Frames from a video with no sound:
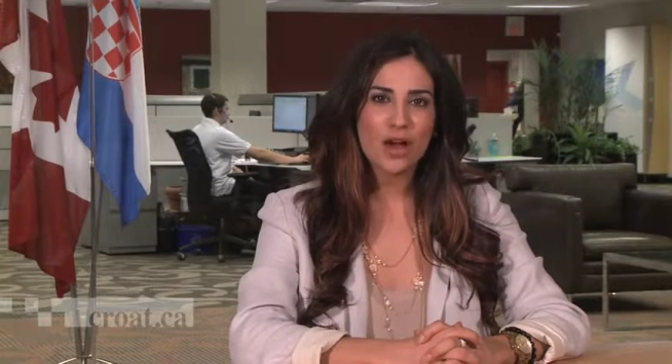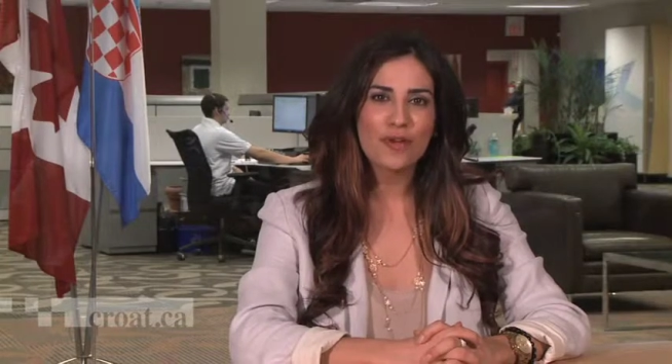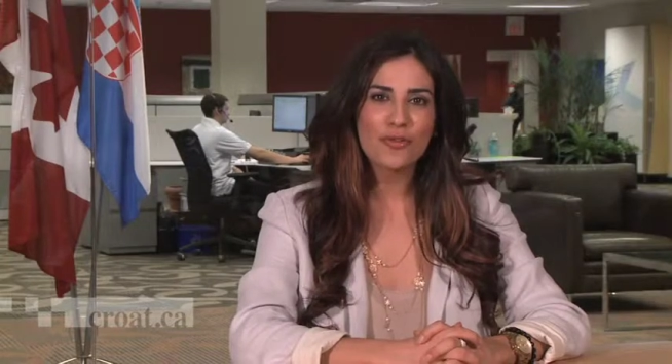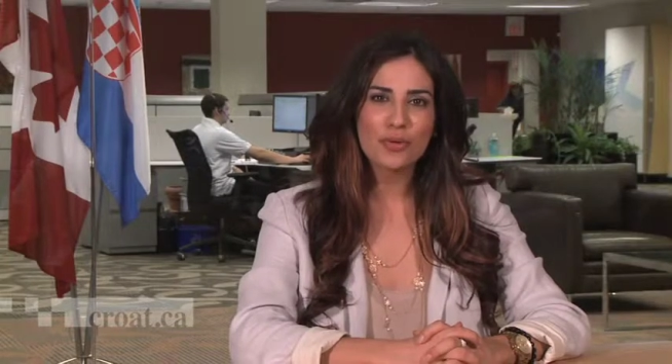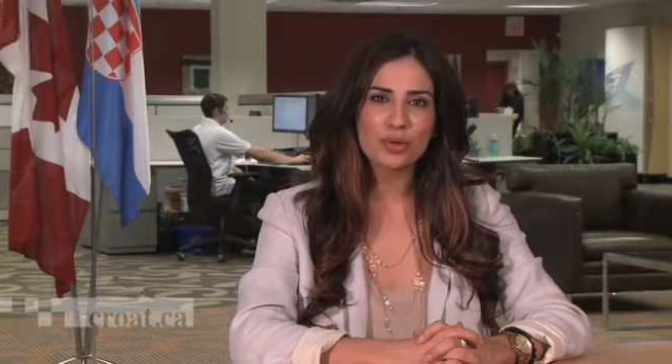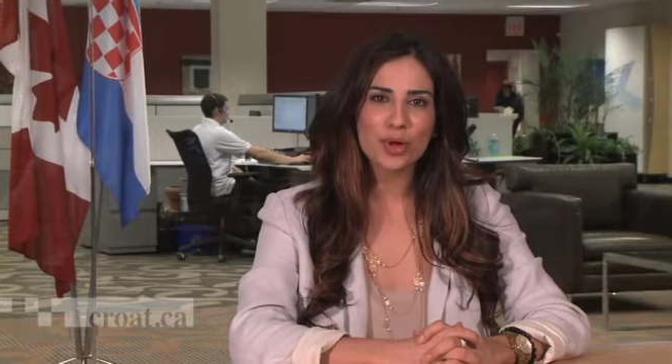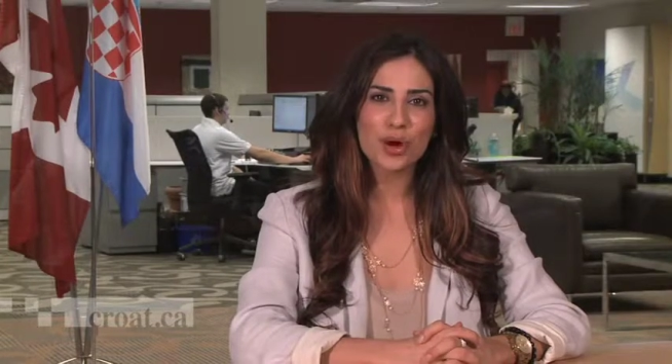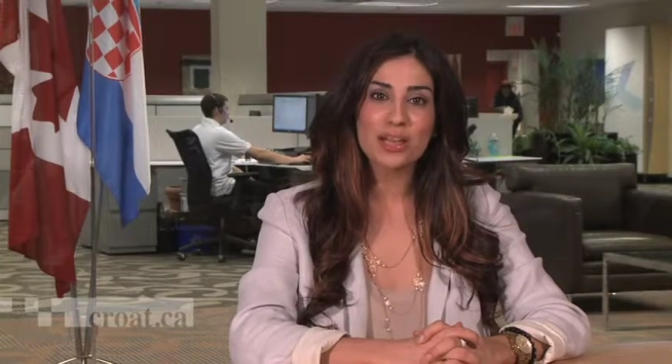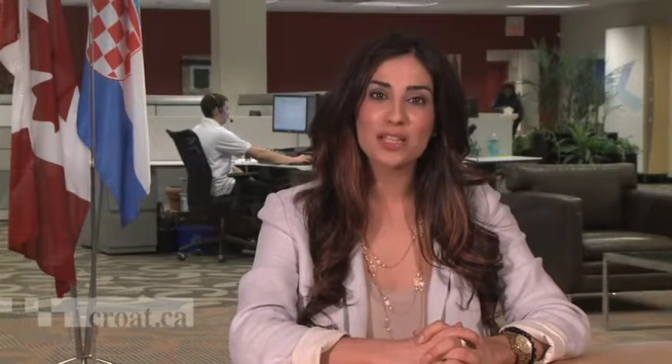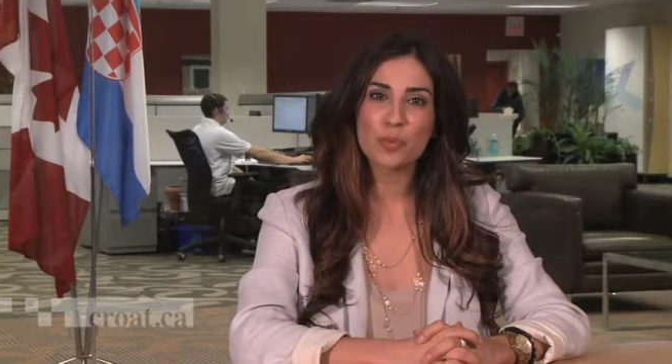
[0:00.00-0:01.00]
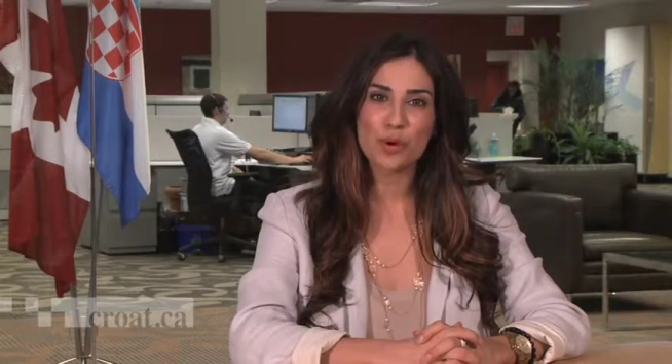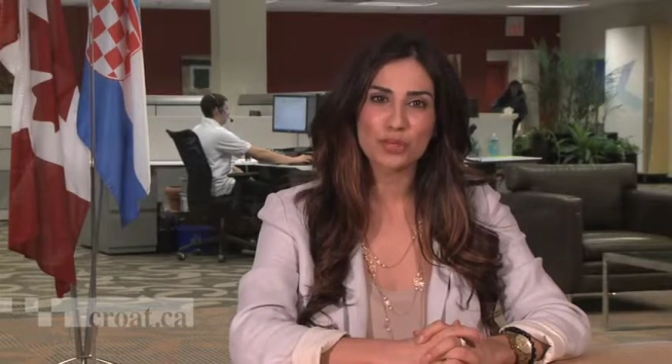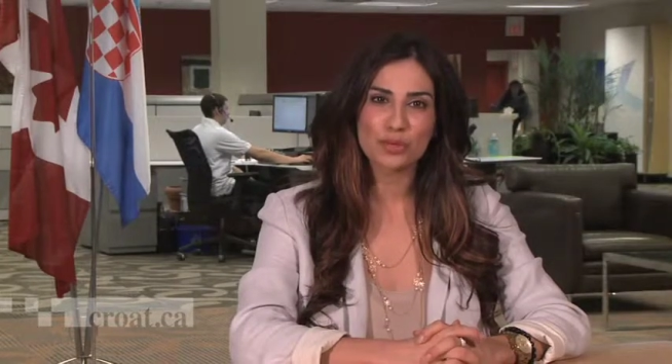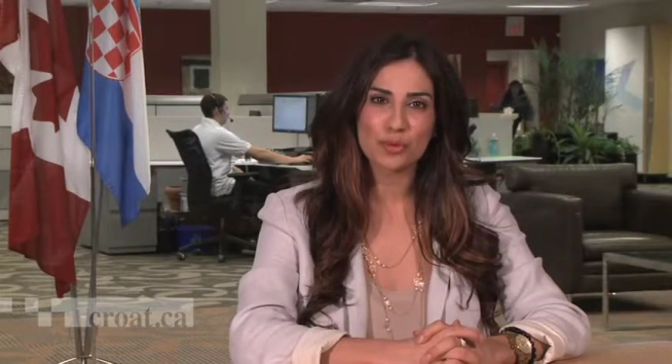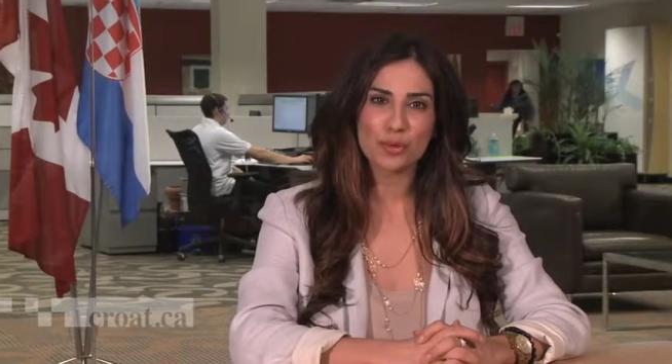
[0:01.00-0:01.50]
folklore and
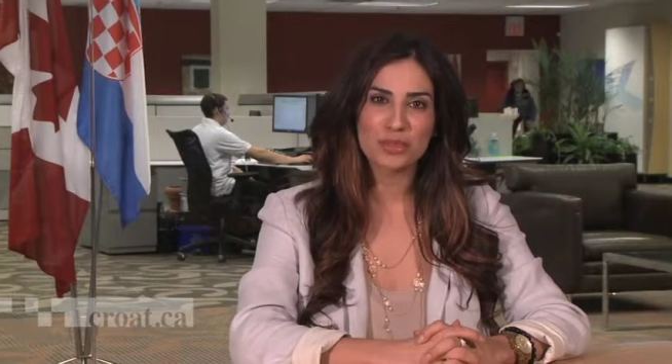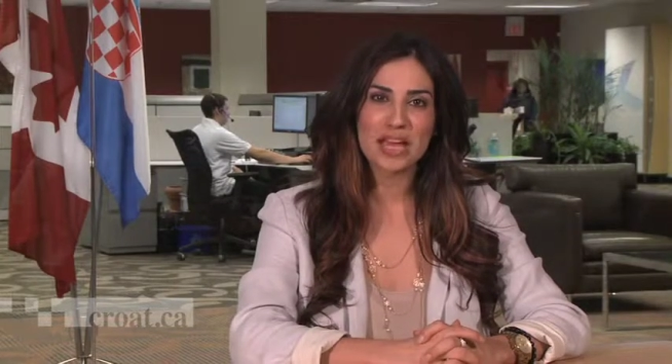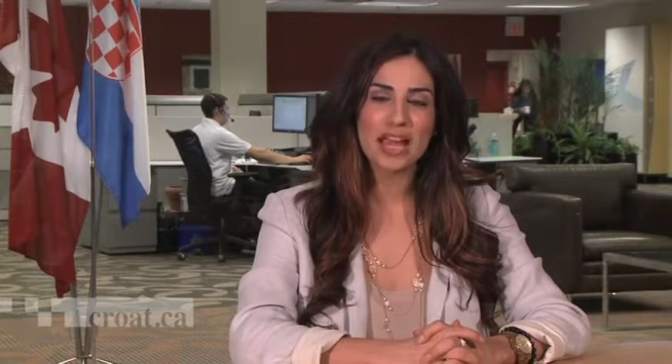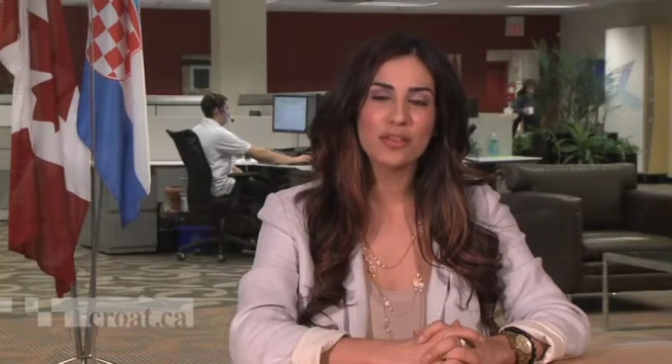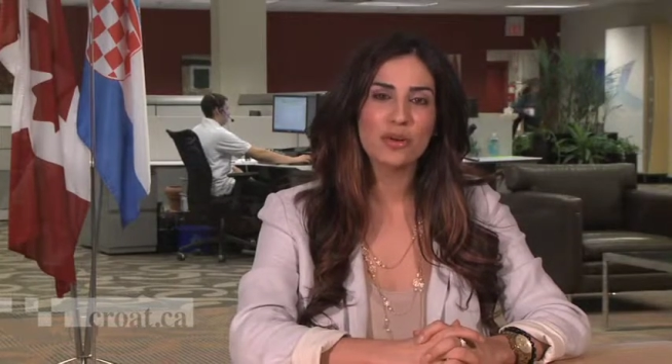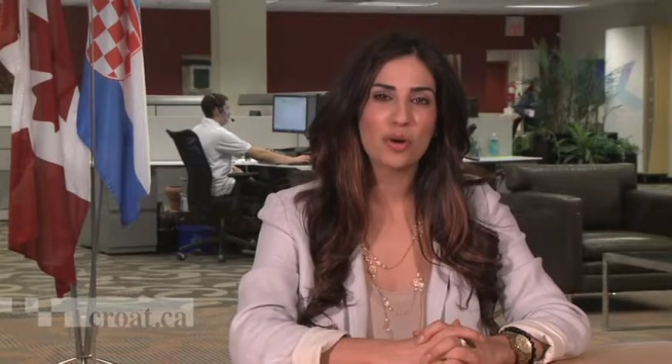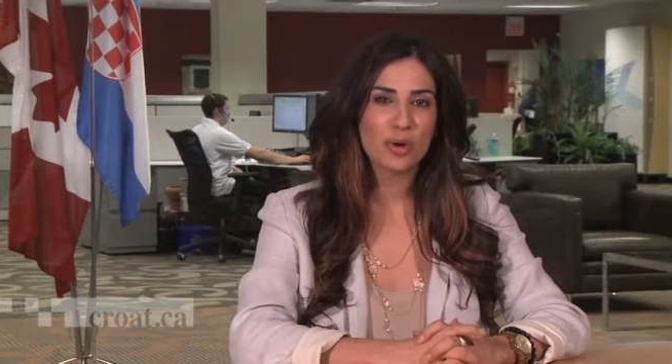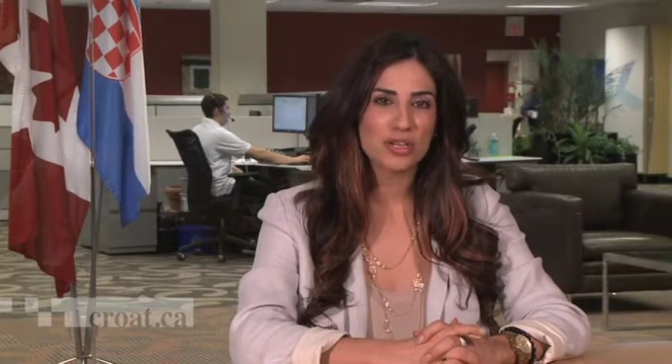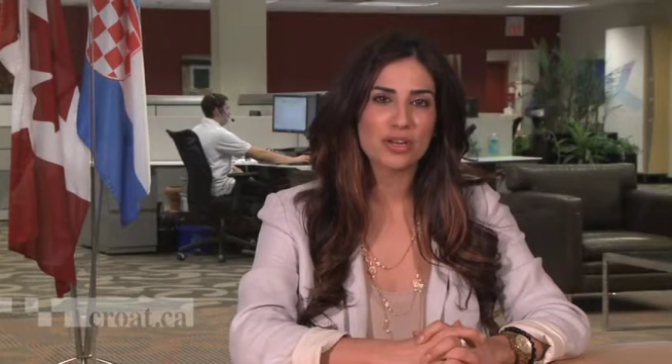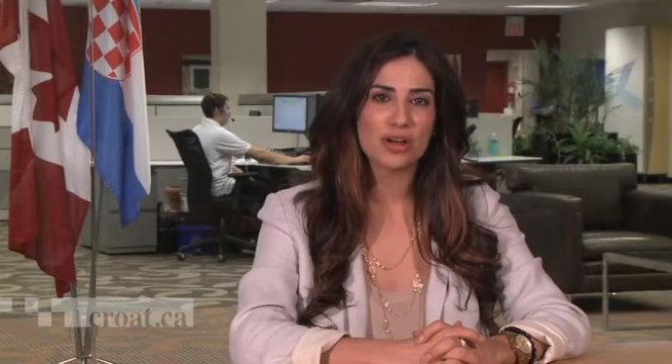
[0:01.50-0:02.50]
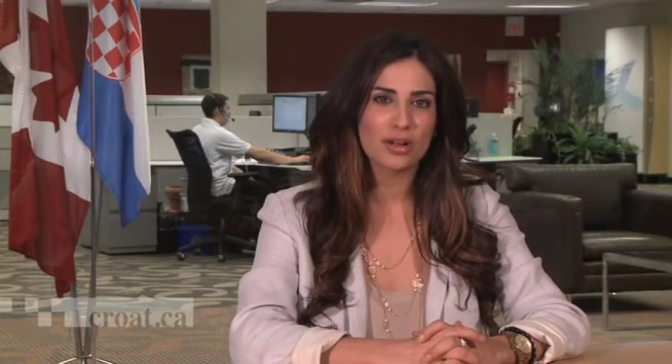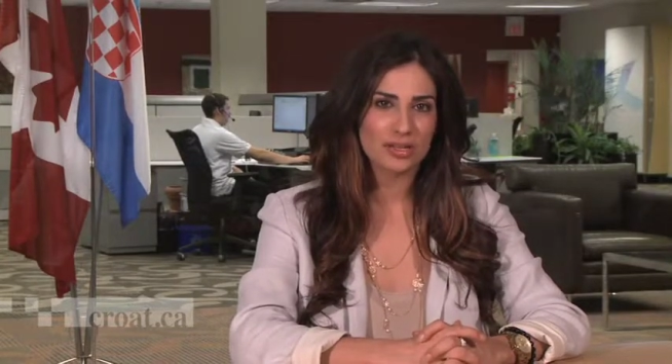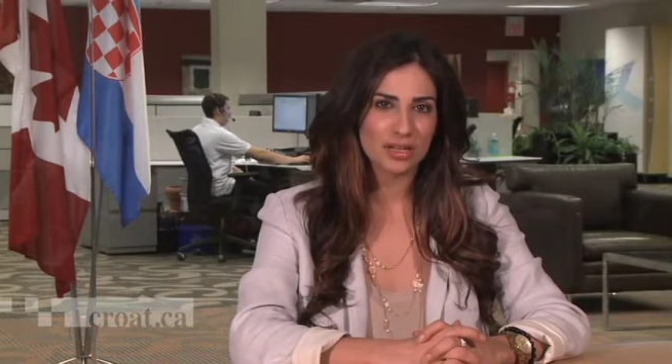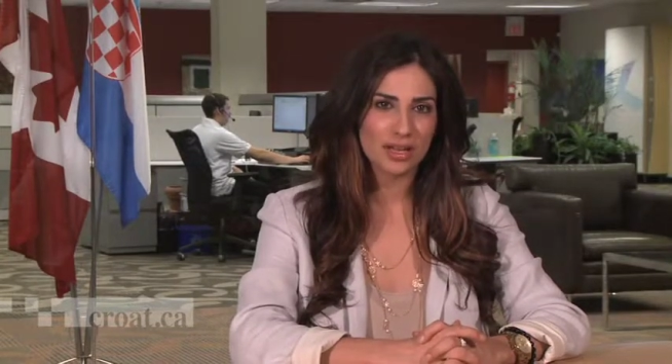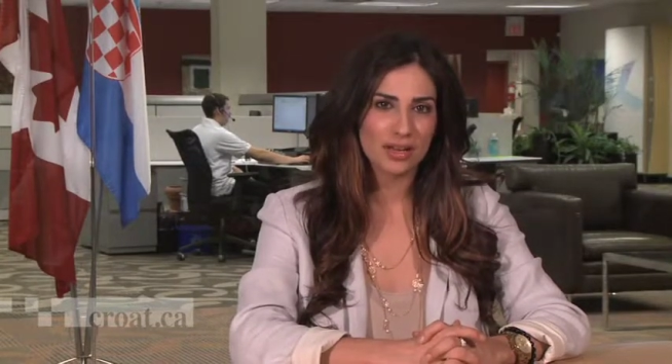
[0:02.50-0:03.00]
sports groups, and the Croatian
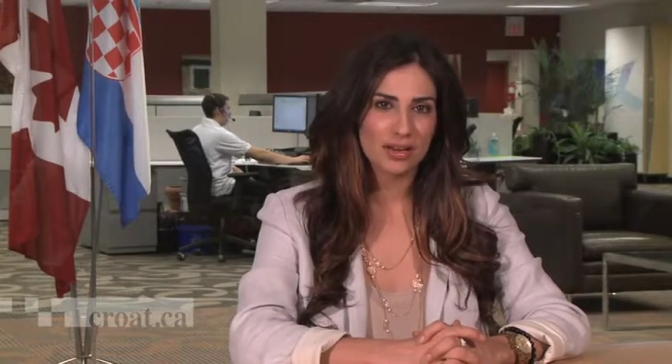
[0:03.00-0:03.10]
Consulate.